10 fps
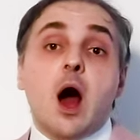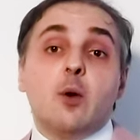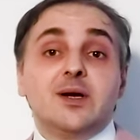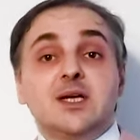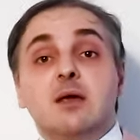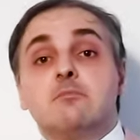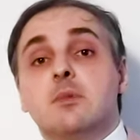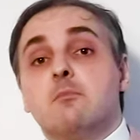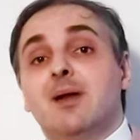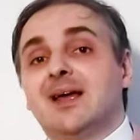Our
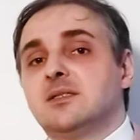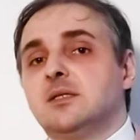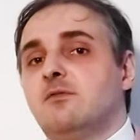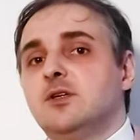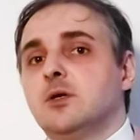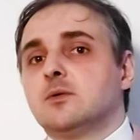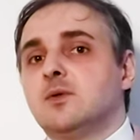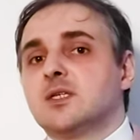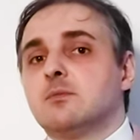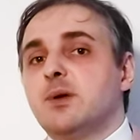team blends individuals
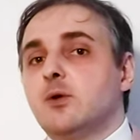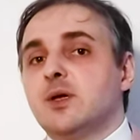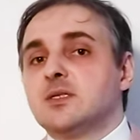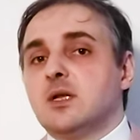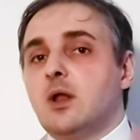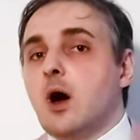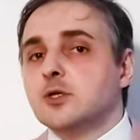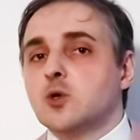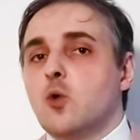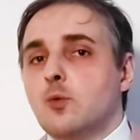with experience in
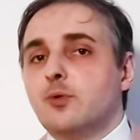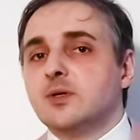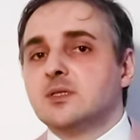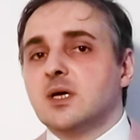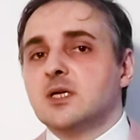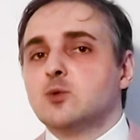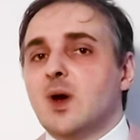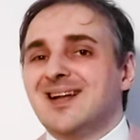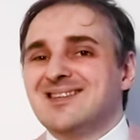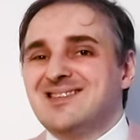large corporates as
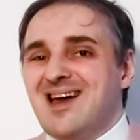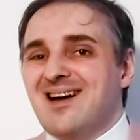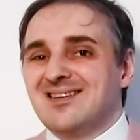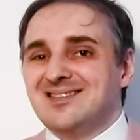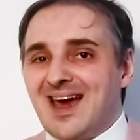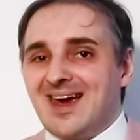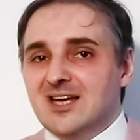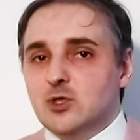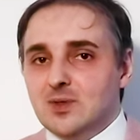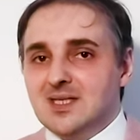well as young tech
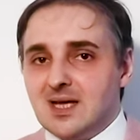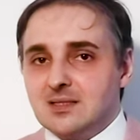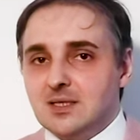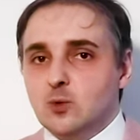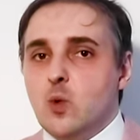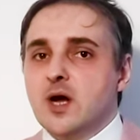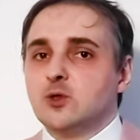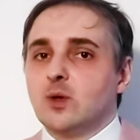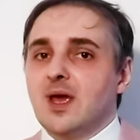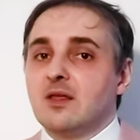enthusiasts that
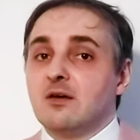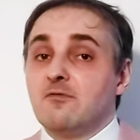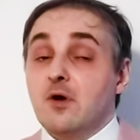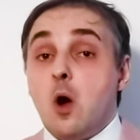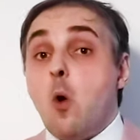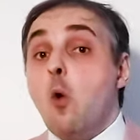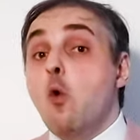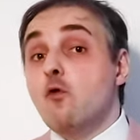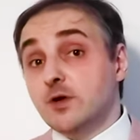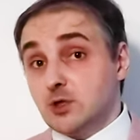work together for
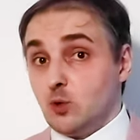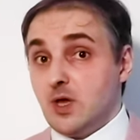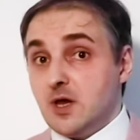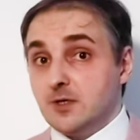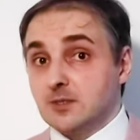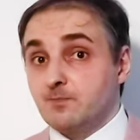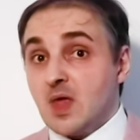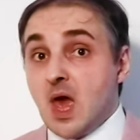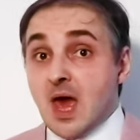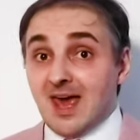over 2 years.
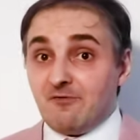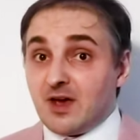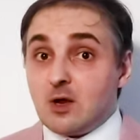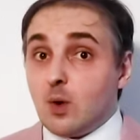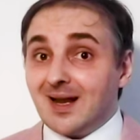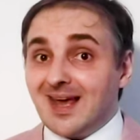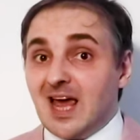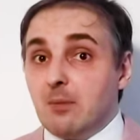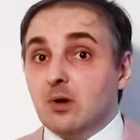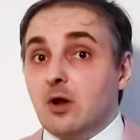If anyone can
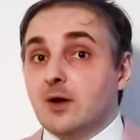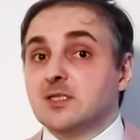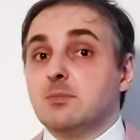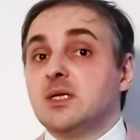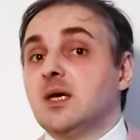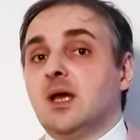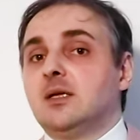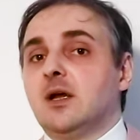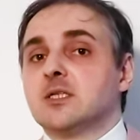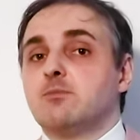help clients
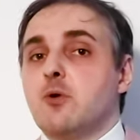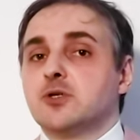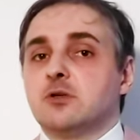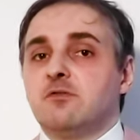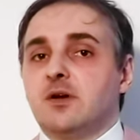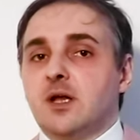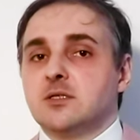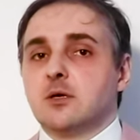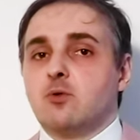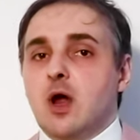mitigate their exposure to
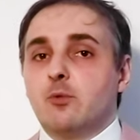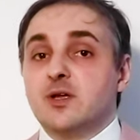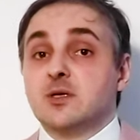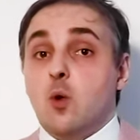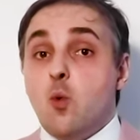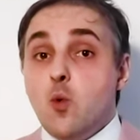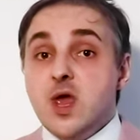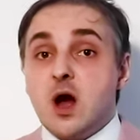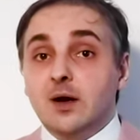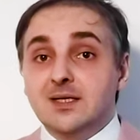financial crime risk,
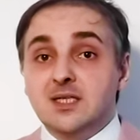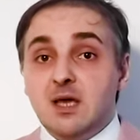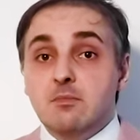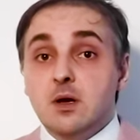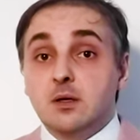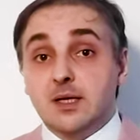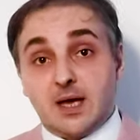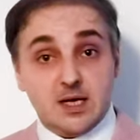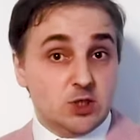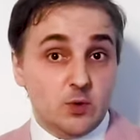we are a team that
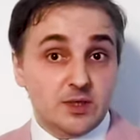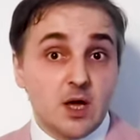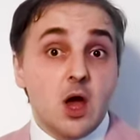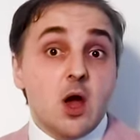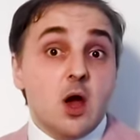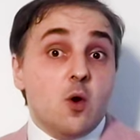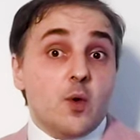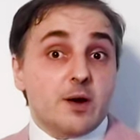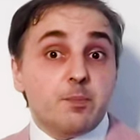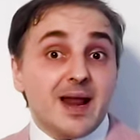can do it.
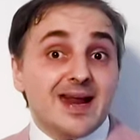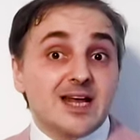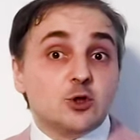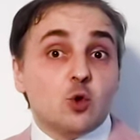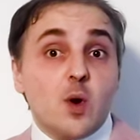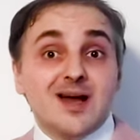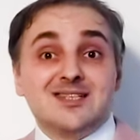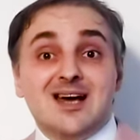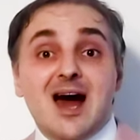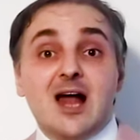We're planning to
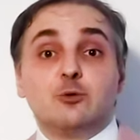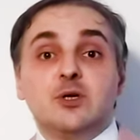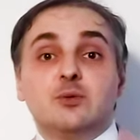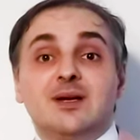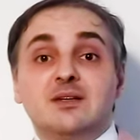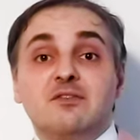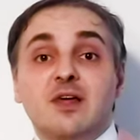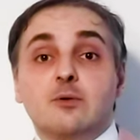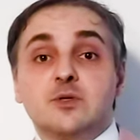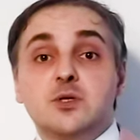raise
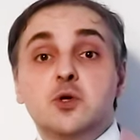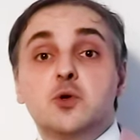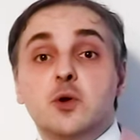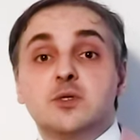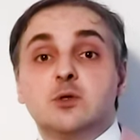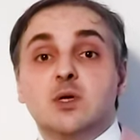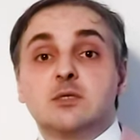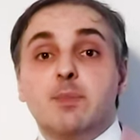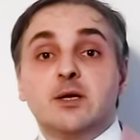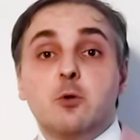120,000 euros to
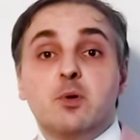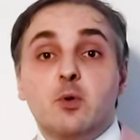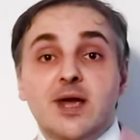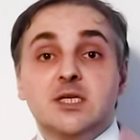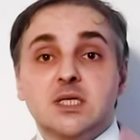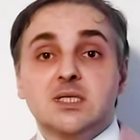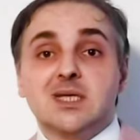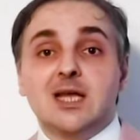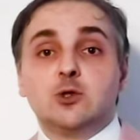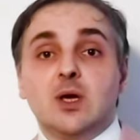expand
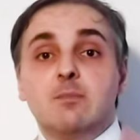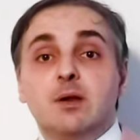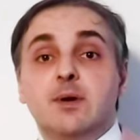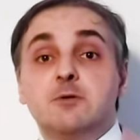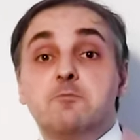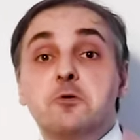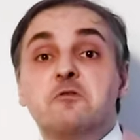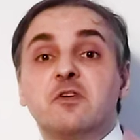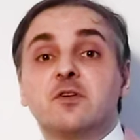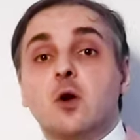operations and to implement
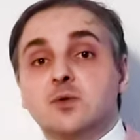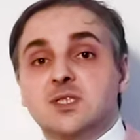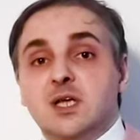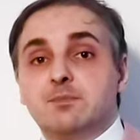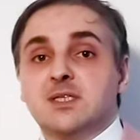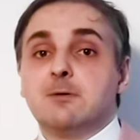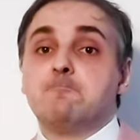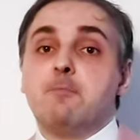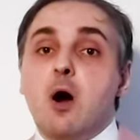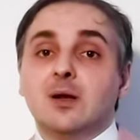proof of concepts
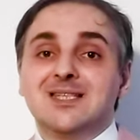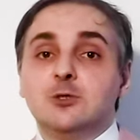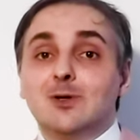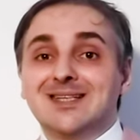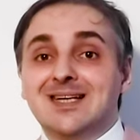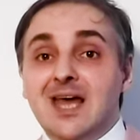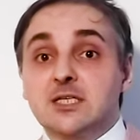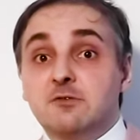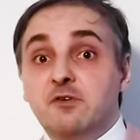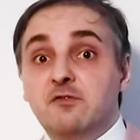and pilots during the
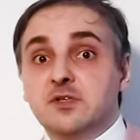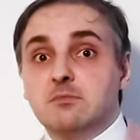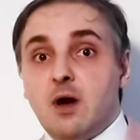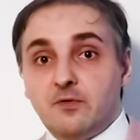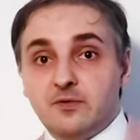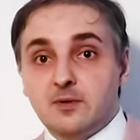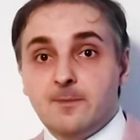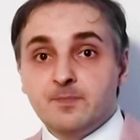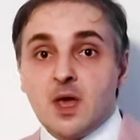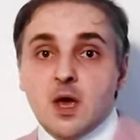next 15 months.
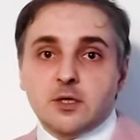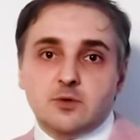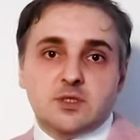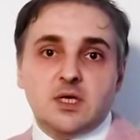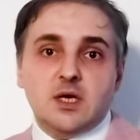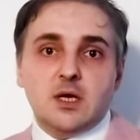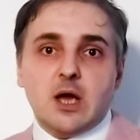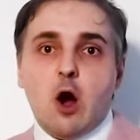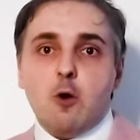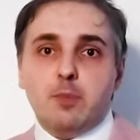To see
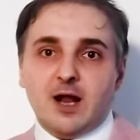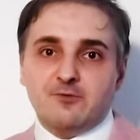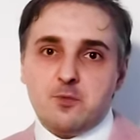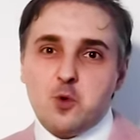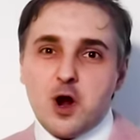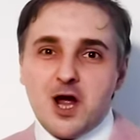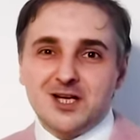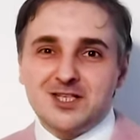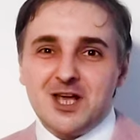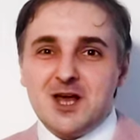how our platform
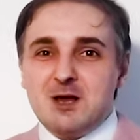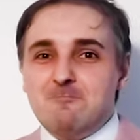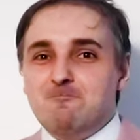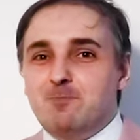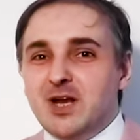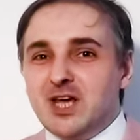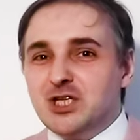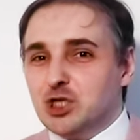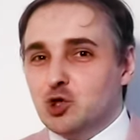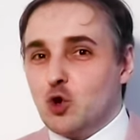works,
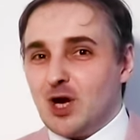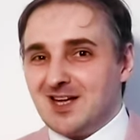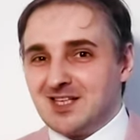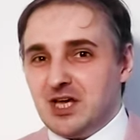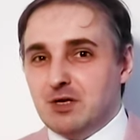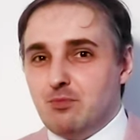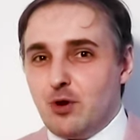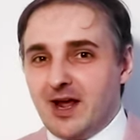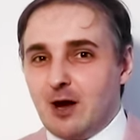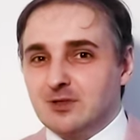please join us in the
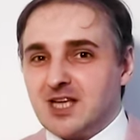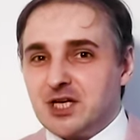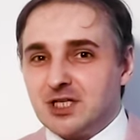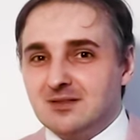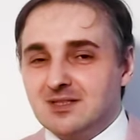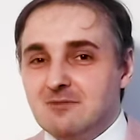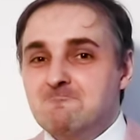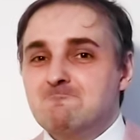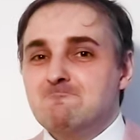breakout sessions.